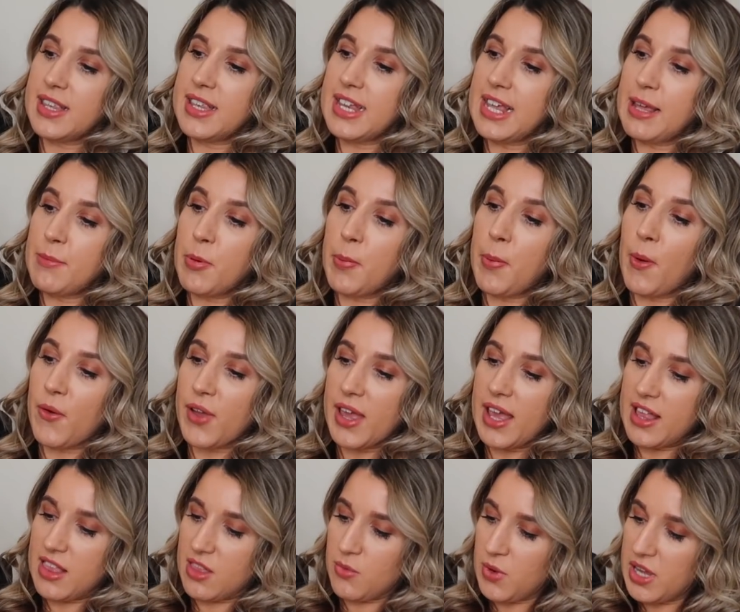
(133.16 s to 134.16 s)
deep
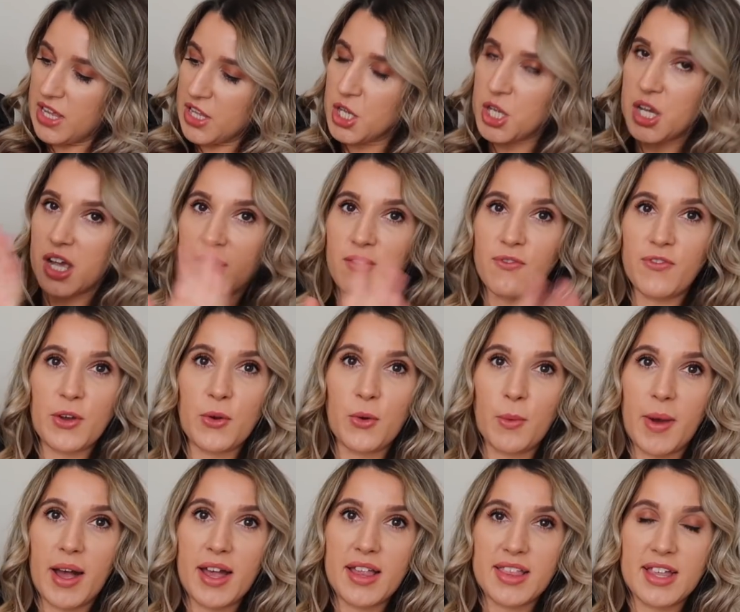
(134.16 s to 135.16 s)
pockets, which I can fit all
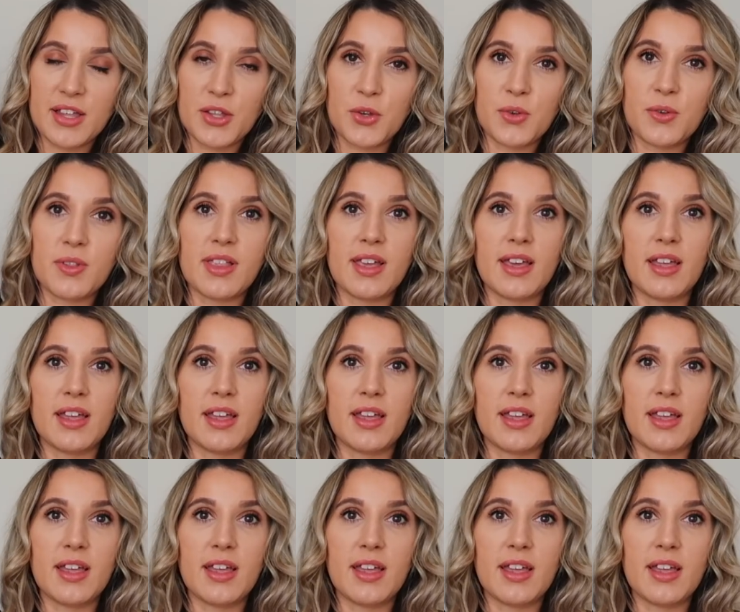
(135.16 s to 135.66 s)
my essentials